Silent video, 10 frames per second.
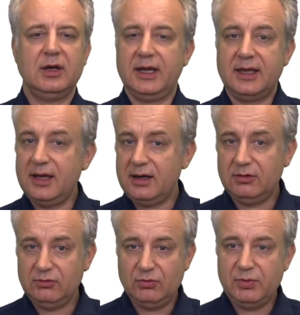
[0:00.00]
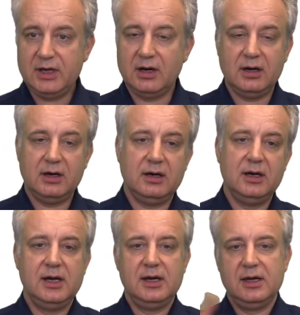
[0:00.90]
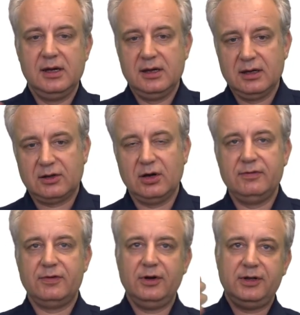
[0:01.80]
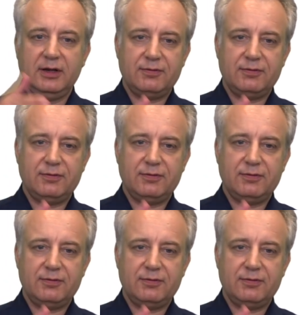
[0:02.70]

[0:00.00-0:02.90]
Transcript: Again, we are converting